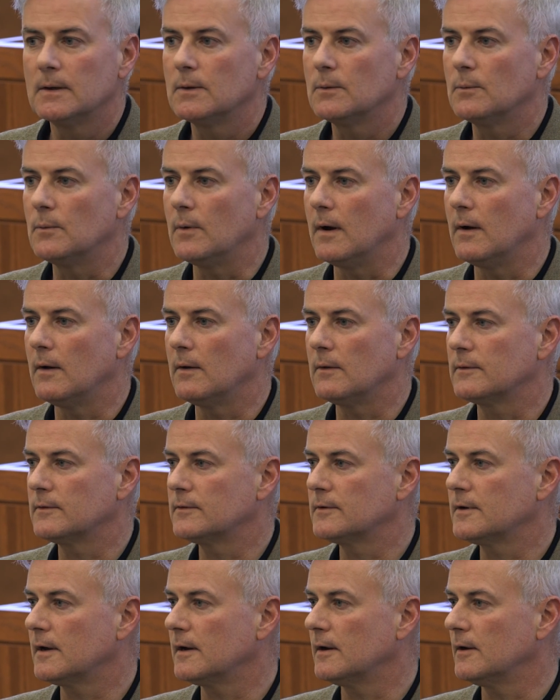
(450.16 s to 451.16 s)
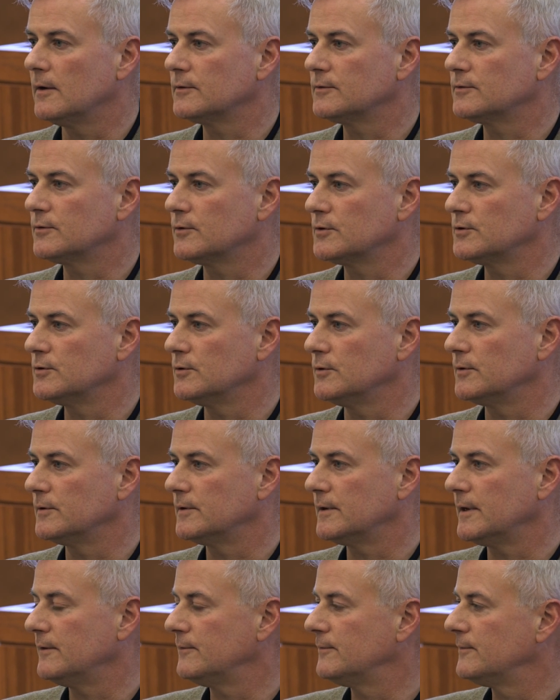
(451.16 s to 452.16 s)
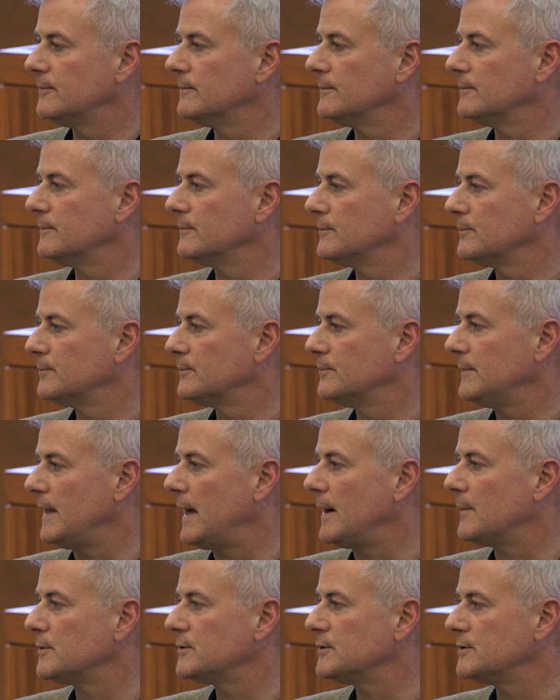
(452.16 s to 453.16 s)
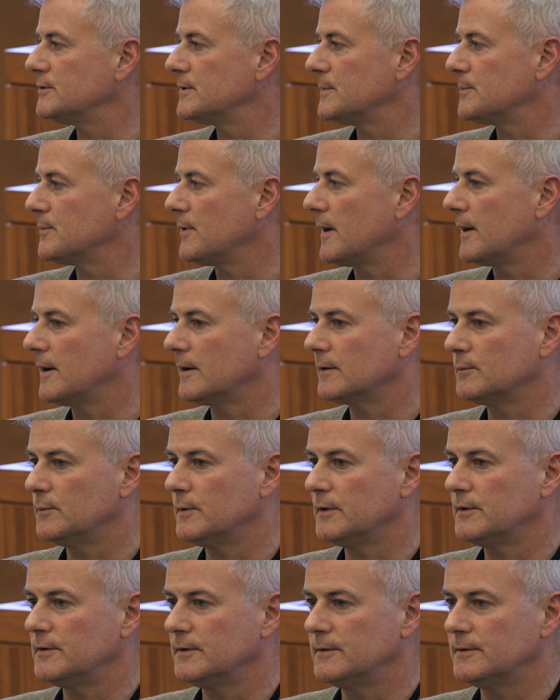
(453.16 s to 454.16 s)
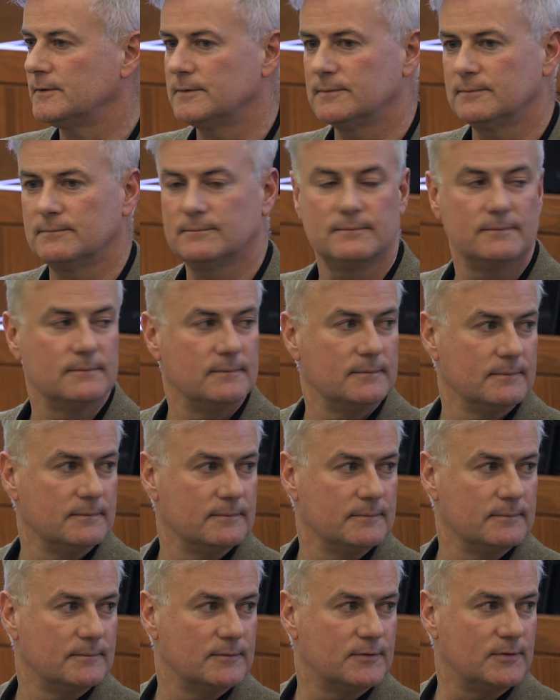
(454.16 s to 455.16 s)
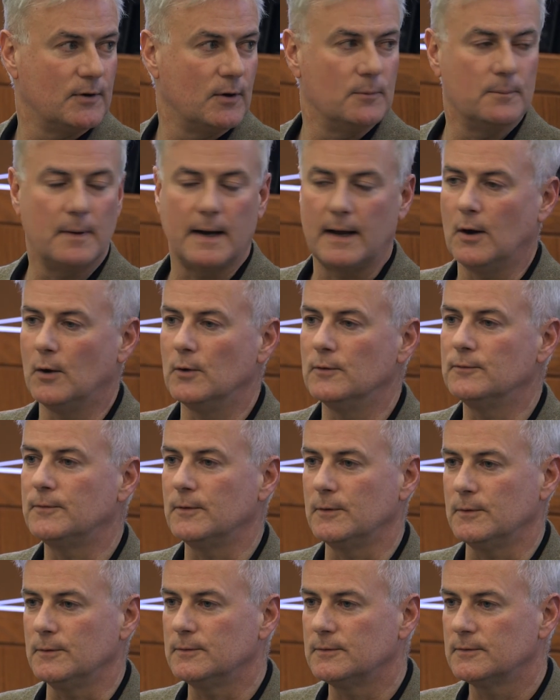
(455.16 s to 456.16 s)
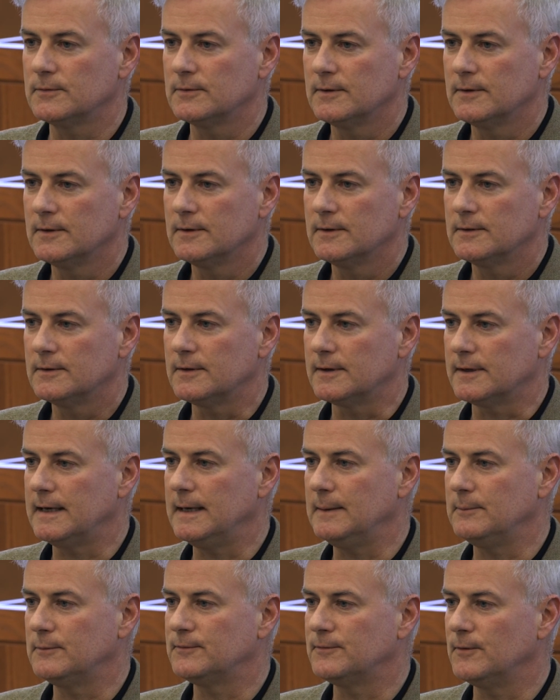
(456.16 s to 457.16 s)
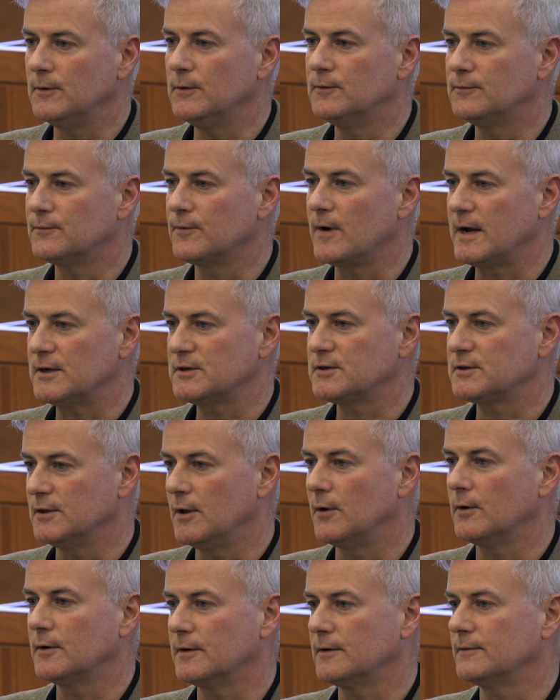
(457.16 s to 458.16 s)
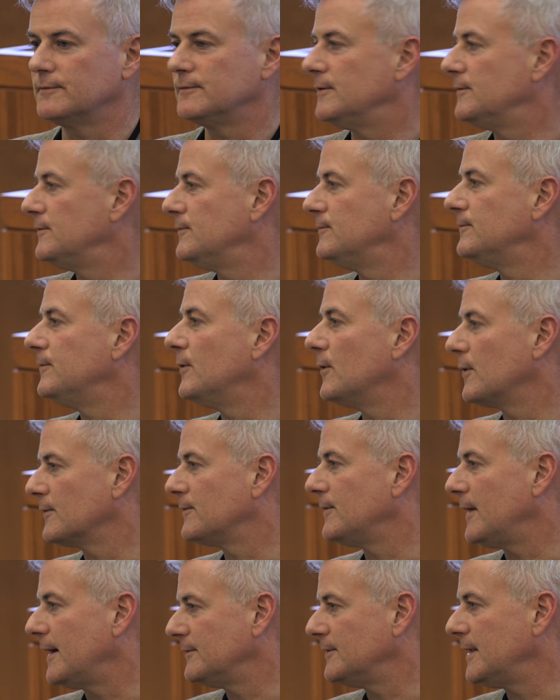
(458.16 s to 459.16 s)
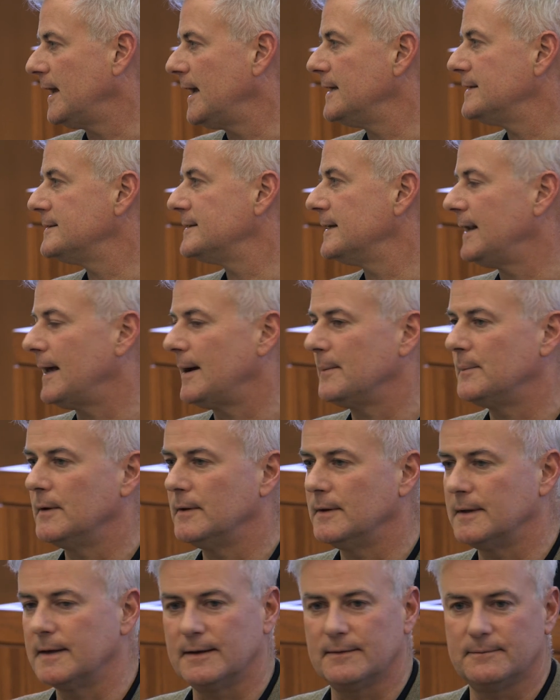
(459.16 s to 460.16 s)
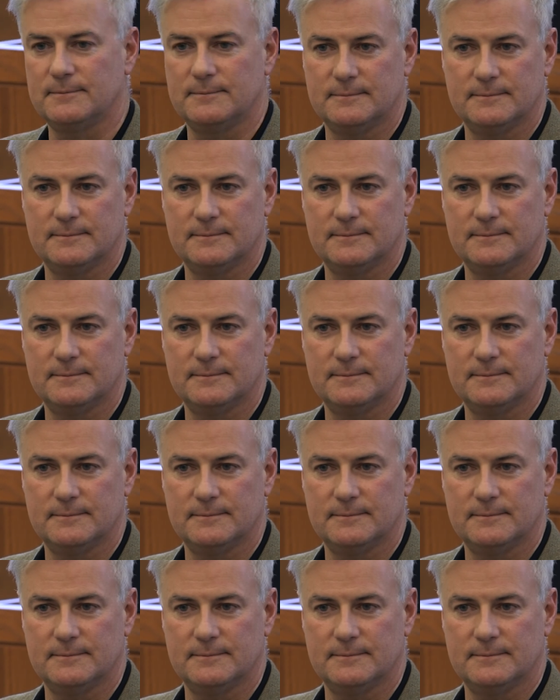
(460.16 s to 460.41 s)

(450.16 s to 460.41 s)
Well, to cut a long story short, they've now produced a product which is sold by Whole Foods that keeps food fresh longer for 4 or 5 days. They're now building a